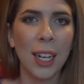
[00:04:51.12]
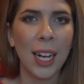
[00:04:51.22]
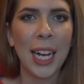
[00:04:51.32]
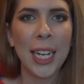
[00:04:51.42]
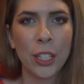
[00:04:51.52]

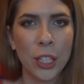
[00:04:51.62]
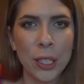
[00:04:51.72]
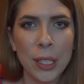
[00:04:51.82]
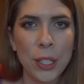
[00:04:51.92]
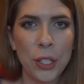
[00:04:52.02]
I
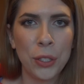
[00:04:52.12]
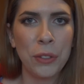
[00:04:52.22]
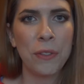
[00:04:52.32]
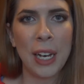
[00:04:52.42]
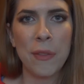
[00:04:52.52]
currently do
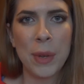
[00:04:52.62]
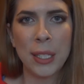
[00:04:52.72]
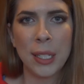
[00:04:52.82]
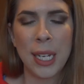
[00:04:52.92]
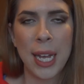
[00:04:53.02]
5
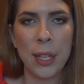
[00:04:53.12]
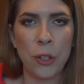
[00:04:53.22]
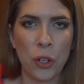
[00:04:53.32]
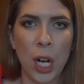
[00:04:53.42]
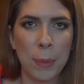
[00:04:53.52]
minutes a day in the
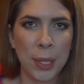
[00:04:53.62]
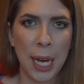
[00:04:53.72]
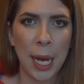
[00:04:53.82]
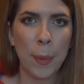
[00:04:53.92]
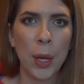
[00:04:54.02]
Drops
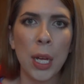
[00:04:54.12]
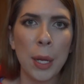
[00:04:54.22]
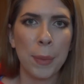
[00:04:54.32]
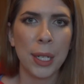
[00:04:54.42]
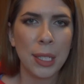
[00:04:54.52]
app,
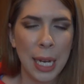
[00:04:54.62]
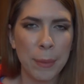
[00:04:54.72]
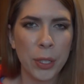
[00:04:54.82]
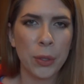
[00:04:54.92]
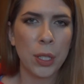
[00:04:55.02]
but as
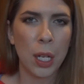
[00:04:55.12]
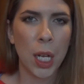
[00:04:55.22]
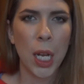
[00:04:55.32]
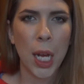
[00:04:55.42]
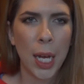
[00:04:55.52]
time goes
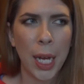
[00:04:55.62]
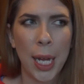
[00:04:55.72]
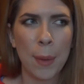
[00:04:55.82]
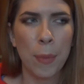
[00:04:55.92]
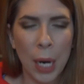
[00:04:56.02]
on,
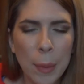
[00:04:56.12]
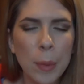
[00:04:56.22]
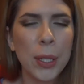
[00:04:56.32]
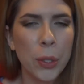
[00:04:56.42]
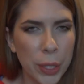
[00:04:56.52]
I'm
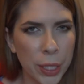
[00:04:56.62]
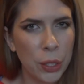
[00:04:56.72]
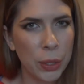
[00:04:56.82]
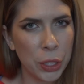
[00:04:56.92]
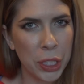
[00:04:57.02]
probably going
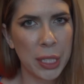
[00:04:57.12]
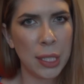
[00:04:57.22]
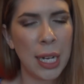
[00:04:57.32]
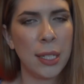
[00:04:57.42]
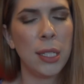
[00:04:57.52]
to increase
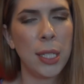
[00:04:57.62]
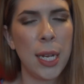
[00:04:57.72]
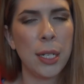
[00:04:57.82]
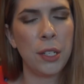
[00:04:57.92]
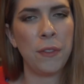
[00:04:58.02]
that to
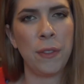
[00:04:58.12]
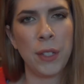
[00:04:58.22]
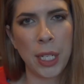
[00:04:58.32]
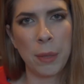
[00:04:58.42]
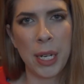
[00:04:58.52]
10 to
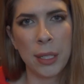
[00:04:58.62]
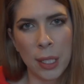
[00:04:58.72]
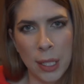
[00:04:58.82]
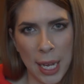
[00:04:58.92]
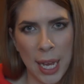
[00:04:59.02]
15 minutes a
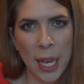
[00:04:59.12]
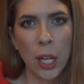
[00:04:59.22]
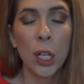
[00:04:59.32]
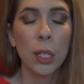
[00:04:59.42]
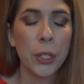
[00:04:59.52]
day
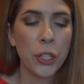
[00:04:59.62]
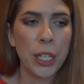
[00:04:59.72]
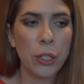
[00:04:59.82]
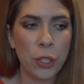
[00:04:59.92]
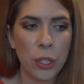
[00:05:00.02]
which I
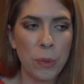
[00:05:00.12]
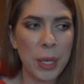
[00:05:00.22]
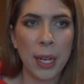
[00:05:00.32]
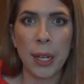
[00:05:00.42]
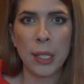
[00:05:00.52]
can do
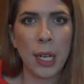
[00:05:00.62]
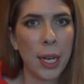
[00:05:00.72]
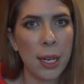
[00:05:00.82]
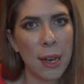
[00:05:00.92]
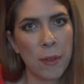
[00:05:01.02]
because I
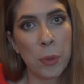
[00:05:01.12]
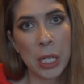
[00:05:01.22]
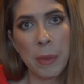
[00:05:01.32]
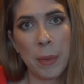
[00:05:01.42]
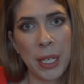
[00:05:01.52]
have a
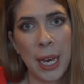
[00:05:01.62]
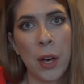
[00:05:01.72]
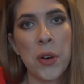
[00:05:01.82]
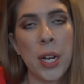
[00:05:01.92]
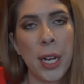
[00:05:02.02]
premium
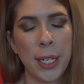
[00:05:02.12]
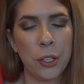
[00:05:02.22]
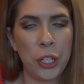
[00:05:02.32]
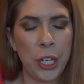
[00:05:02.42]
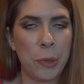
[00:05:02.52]
account and can
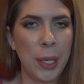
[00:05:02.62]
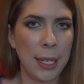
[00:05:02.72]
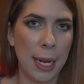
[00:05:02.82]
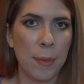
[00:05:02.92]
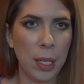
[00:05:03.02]
change my
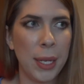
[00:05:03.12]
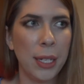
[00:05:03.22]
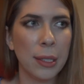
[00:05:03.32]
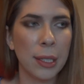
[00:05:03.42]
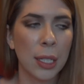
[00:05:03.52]
time
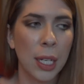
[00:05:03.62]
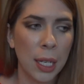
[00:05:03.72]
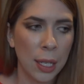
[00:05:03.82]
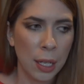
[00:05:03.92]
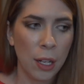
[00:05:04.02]
limits.
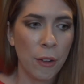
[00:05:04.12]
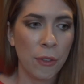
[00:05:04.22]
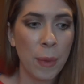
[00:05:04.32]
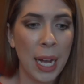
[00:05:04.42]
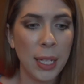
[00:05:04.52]

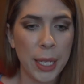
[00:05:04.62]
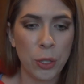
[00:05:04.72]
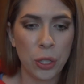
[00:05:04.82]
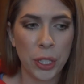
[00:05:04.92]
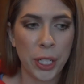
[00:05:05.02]
For my
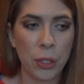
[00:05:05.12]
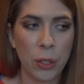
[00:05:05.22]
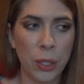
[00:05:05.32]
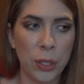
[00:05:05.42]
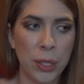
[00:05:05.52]
language learning
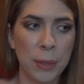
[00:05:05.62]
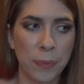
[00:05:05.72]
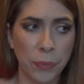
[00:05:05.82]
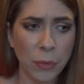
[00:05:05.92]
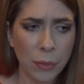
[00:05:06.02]
goals,
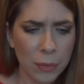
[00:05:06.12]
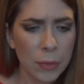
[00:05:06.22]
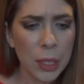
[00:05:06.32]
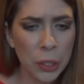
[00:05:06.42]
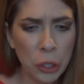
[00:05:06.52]

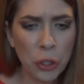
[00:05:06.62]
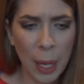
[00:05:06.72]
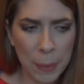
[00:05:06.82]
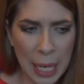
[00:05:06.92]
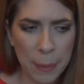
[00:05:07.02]
the
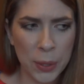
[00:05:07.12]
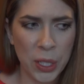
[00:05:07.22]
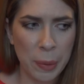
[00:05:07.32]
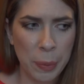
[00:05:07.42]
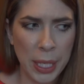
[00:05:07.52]
Drops app is
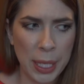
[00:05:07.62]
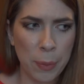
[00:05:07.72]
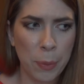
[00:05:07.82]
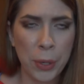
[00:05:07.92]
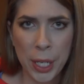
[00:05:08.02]
going to
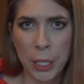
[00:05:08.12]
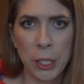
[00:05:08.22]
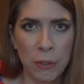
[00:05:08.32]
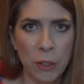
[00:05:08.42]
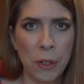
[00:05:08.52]
be pretty
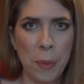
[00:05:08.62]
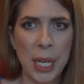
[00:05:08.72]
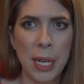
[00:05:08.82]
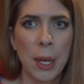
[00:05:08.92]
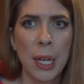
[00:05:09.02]
useful for
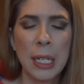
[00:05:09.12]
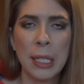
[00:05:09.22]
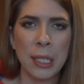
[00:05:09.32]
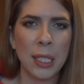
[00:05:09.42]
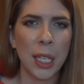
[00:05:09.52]
me
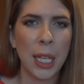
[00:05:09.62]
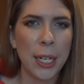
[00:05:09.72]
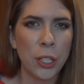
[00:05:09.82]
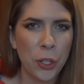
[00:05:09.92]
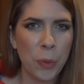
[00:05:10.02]
since I'd
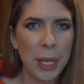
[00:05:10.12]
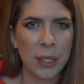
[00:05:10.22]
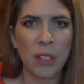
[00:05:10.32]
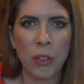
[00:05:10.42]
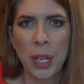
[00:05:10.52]
like to know
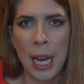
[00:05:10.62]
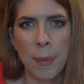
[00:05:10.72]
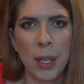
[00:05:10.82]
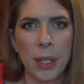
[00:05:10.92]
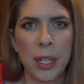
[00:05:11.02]
basic
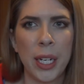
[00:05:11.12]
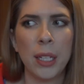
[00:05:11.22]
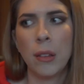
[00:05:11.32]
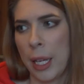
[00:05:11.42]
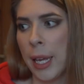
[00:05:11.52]

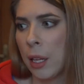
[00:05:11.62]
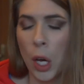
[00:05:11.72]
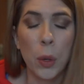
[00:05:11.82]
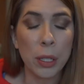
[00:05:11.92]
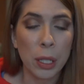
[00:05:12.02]
vocabulary like
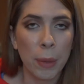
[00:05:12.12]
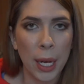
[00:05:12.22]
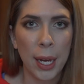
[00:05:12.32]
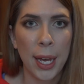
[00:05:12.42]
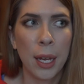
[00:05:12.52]
hello and
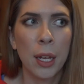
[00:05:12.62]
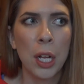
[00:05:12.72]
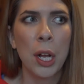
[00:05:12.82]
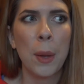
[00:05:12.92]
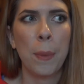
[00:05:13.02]
goodbye,
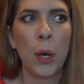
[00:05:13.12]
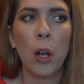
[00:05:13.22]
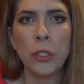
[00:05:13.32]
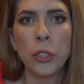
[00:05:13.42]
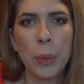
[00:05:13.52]
but
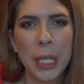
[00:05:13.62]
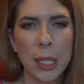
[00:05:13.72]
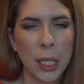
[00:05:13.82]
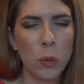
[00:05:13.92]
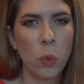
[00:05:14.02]
also
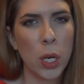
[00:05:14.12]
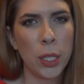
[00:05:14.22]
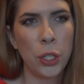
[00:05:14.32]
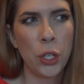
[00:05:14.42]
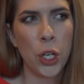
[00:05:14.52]
because I
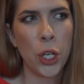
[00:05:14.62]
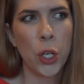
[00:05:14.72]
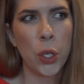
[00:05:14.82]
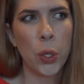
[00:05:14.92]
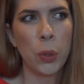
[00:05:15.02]
want to
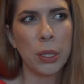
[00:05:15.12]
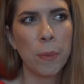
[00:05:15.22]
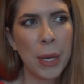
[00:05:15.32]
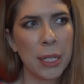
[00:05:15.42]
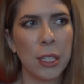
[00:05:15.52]
know some
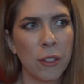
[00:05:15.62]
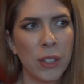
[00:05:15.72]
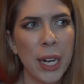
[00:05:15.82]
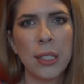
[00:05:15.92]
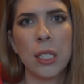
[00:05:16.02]
basic
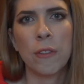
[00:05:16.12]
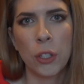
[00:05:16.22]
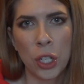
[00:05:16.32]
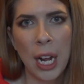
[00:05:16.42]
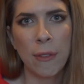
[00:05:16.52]
phrases for
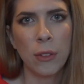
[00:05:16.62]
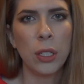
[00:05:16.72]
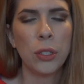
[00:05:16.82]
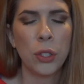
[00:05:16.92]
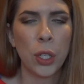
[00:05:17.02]

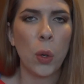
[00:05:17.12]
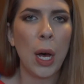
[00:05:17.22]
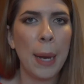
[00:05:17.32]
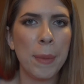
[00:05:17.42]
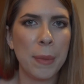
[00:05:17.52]
travel. So
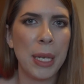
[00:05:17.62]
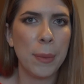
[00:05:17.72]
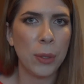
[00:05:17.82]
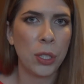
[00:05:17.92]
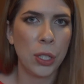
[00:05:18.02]
I'm going to be
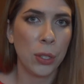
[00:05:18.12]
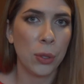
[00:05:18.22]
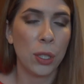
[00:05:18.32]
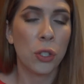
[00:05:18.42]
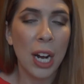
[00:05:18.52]
able to
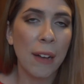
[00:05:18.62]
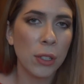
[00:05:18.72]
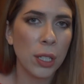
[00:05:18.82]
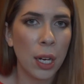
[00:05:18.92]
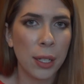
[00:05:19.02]
use the travel
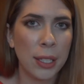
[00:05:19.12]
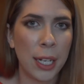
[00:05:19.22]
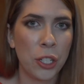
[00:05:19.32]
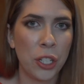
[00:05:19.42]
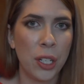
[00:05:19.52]
talk
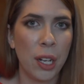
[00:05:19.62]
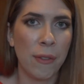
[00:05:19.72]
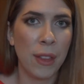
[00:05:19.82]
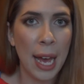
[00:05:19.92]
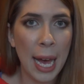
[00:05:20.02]
section
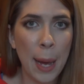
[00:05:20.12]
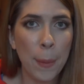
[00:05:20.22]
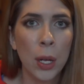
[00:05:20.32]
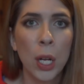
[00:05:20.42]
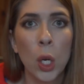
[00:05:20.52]
of the app,
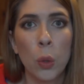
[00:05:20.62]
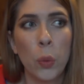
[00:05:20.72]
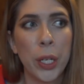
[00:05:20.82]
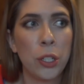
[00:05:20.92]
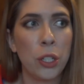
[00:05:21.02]

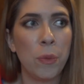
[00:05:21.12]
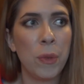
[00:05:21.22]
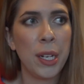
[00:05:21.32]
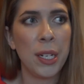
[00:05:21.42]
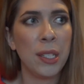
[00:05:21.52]
which
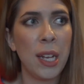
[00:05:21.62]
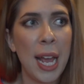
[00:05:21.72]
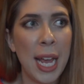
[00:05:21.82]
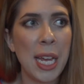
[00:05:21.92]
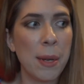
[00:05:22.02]
is
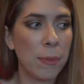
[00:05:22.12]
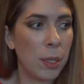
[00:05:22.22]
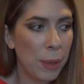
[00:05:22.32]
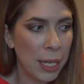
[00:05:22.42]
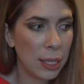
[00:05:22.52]
aimed
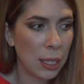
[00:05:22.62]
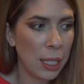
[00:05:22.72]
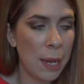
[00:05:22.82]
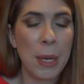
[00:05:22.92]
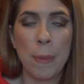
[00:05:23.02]

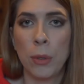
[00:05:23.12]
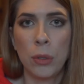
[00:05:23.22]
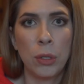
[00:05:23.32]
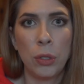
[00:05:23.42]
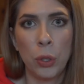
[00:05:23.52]
basically at
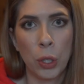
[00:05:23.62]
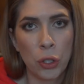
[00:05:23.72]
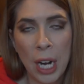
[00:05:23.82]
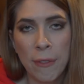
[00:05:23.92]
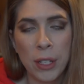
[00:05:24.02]
people who are
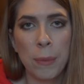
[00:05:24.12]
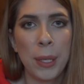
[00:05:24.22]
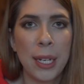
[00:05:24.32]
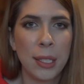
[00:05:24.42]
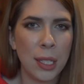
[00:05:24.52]
traveling
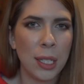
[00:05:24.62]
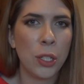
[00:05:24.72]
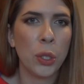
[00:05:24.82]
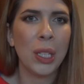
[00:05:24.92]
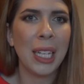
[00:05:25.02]
places and
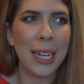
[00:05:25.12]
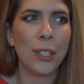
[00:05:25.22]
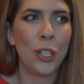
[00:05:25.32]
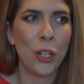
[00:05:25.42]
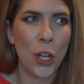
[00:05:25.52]
who like
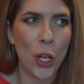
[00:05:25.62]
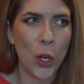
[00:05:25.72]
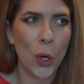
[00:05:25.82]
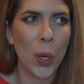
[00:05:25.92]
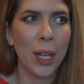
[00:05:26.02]
to
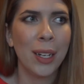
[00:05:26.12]
know